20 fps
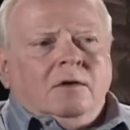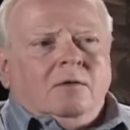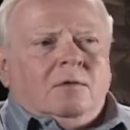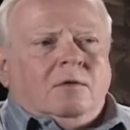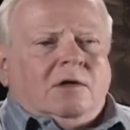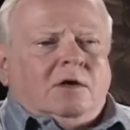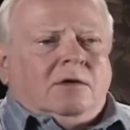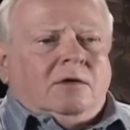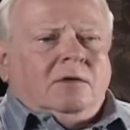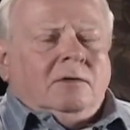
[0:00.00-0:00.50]

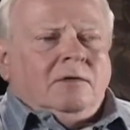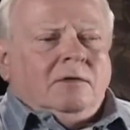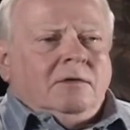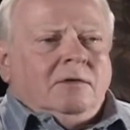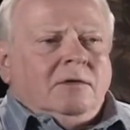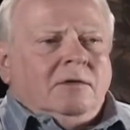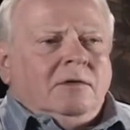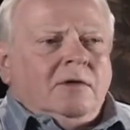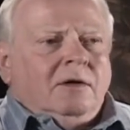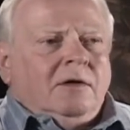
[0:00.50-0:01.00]
Well,
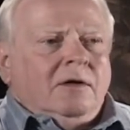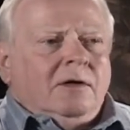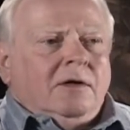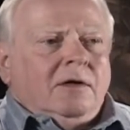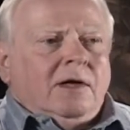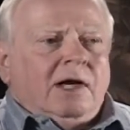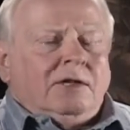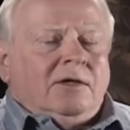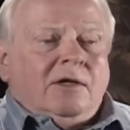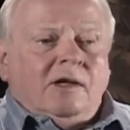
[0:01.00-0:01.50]

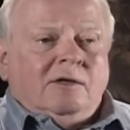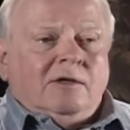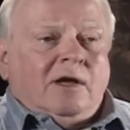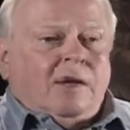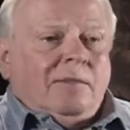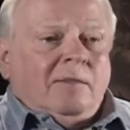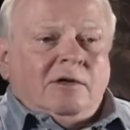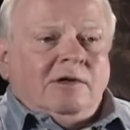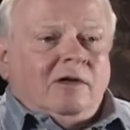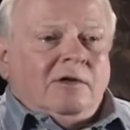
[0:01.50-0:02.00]
at that
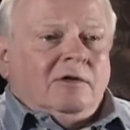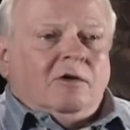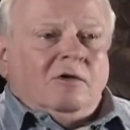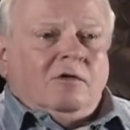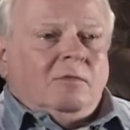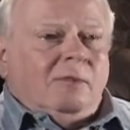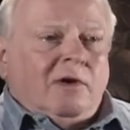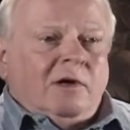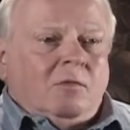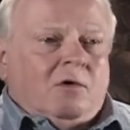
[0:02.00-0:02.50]
time I didn't
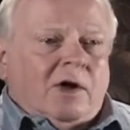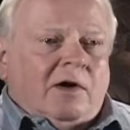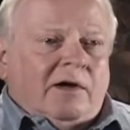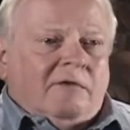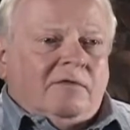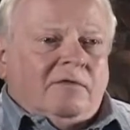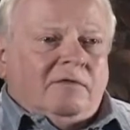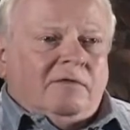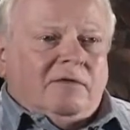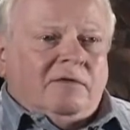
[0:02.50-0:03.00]
know my
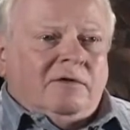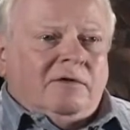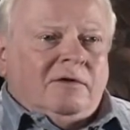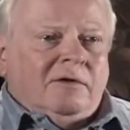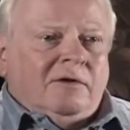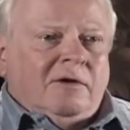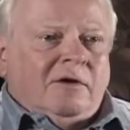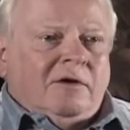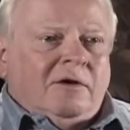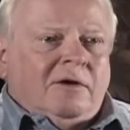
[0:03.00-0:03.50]
wife.
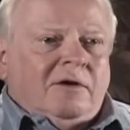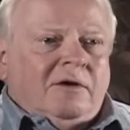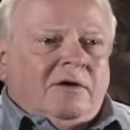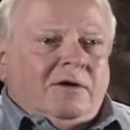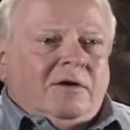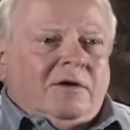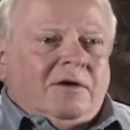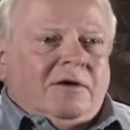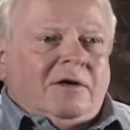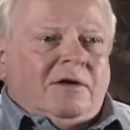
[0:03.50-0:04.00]

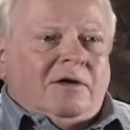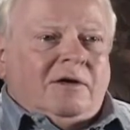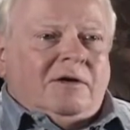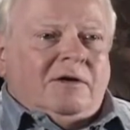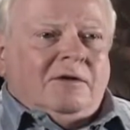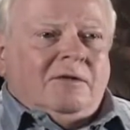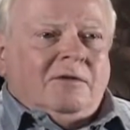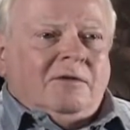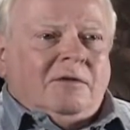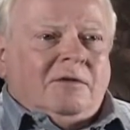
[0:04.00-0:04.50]
Uh,
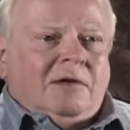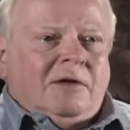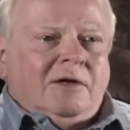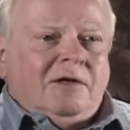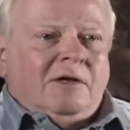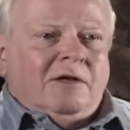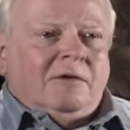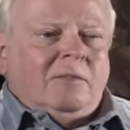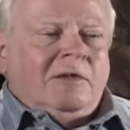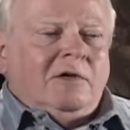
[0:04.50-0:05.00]
I
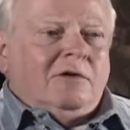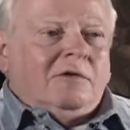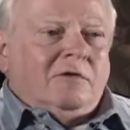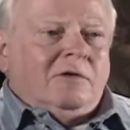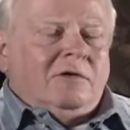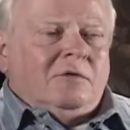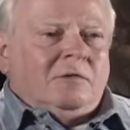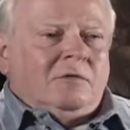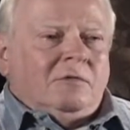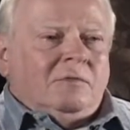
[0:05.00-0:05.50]
didn't meet her
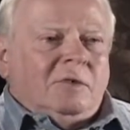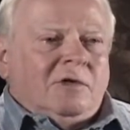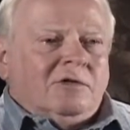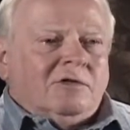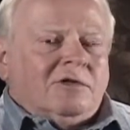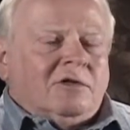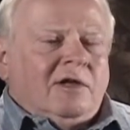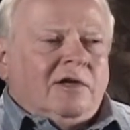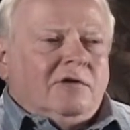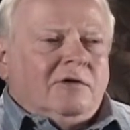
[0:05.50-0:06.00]
till
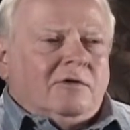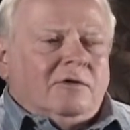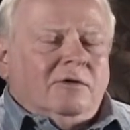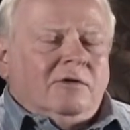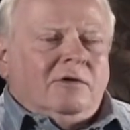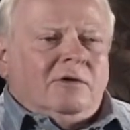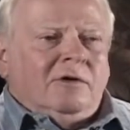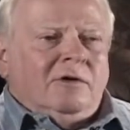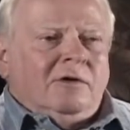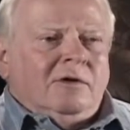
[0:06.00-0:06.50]
much later.
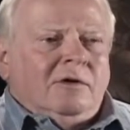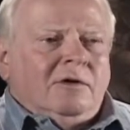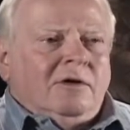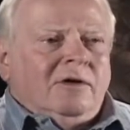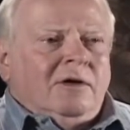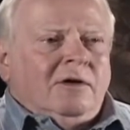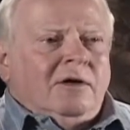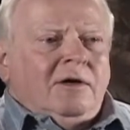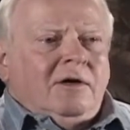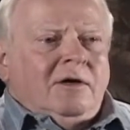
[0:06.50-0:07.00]

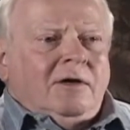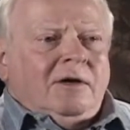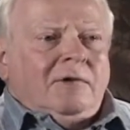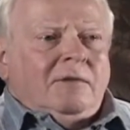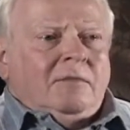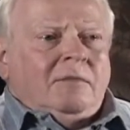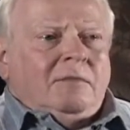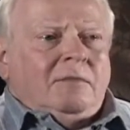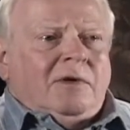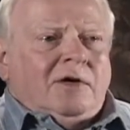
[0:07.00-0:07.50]

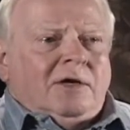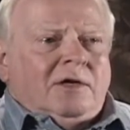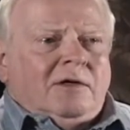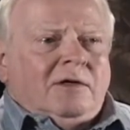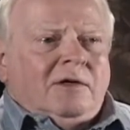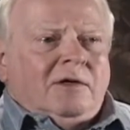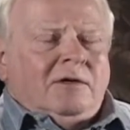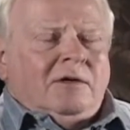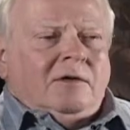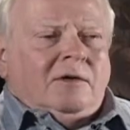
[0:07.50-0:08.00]
But
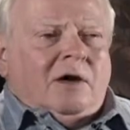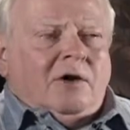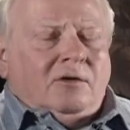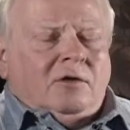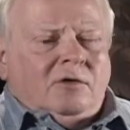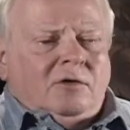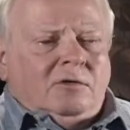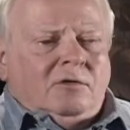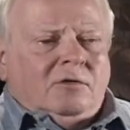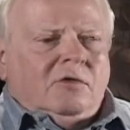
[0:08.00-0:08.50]

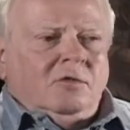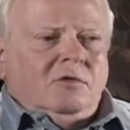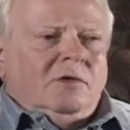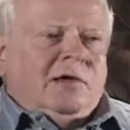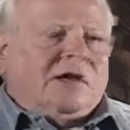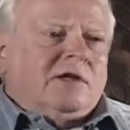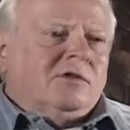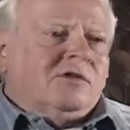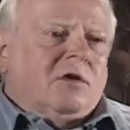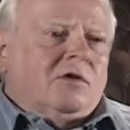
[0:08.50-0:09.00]
our two
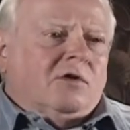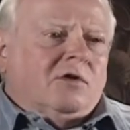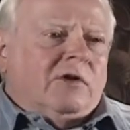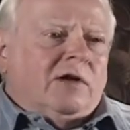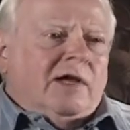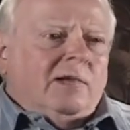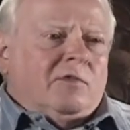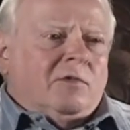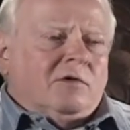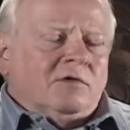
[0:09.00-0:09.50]
next door
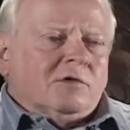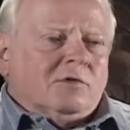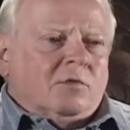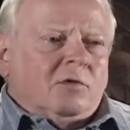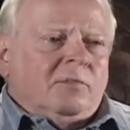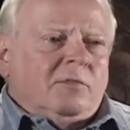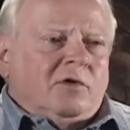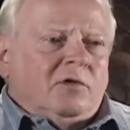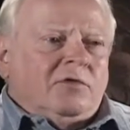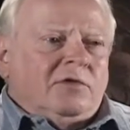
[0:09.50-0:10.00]
neighbors were
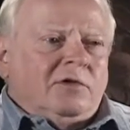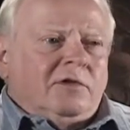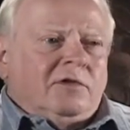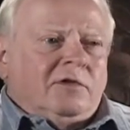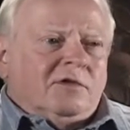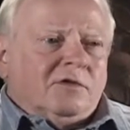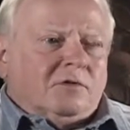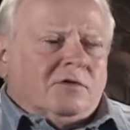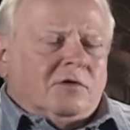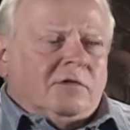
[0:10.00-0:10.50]
both in
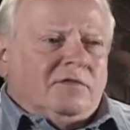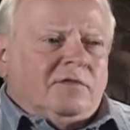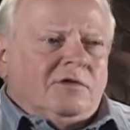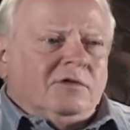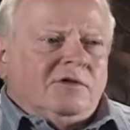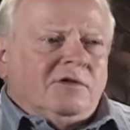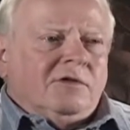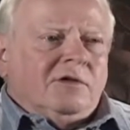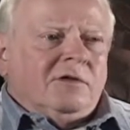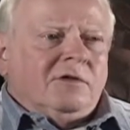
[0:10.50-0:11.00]
the
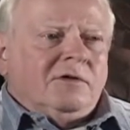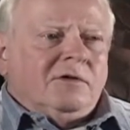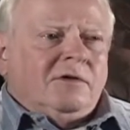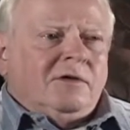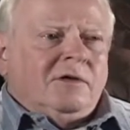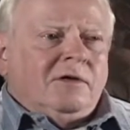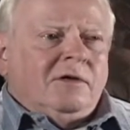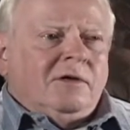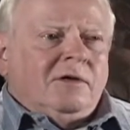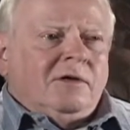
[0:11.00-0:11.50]
service,
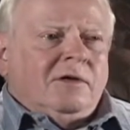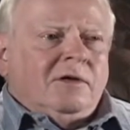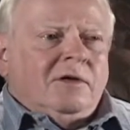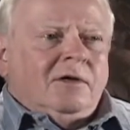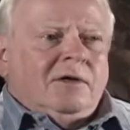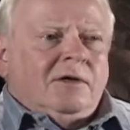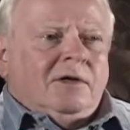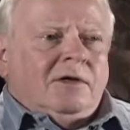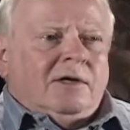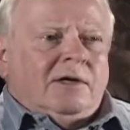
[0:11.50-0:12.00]

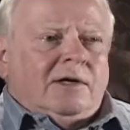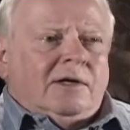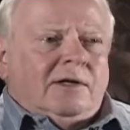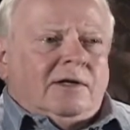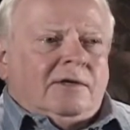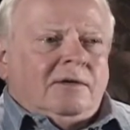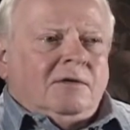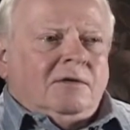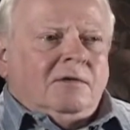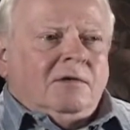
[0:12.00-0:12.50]
uh,